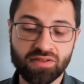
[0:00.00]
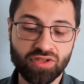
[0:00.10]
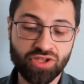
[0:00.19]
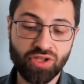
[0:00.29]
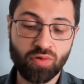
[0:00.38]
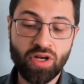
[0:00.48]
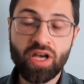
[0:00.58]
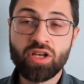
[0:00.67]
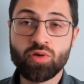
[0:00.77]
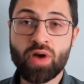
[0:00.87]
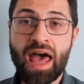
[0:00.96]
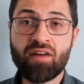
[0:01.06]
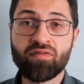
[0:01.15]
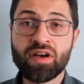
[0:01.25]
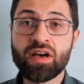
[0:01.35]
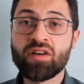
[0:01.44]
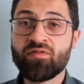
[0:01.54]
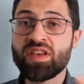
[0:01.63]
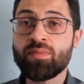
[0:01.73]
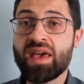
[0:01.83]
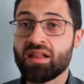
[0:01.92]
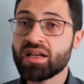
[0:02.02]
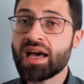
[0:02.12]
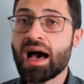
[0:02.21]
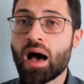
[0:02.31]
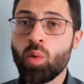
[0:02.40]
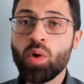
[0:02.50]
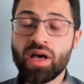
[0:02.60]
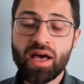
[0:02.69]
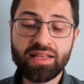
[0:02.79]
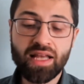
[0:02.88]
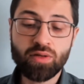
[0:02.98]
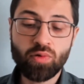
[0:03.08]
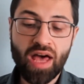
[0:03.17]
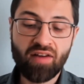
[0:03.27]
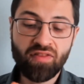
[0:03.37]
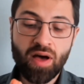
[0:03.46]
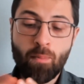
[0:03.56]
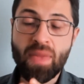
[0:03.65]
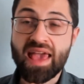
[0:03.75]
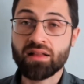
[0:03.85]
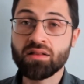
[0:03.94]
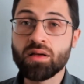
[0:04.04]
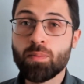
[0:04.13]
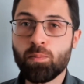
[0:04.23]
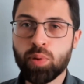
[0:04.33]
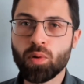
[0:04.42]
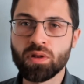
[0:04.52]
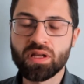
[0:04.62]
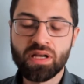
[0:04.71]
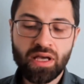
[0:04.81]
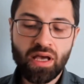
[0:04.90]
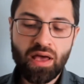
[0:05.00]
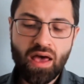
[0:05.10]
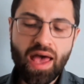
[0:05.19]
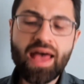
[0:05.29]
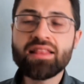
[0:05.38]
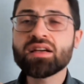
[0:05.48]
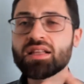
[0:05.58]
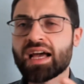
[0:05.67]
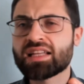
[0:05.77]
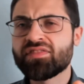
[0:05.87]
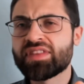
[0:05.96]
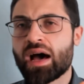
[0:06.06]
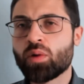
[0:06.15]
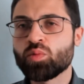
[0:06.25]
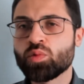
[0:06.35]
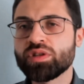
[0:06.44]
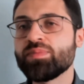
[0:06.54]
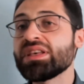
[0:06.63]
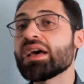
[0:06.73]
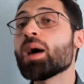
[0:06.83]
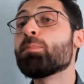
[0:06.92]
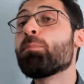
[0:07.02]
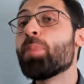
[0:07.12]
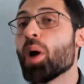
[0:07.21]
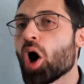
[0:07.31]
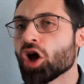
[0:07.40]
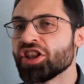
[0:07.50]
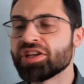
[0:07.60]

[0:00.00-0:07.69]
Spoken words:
So you have female cow and then you have male bull. And the collective noun would be a pod.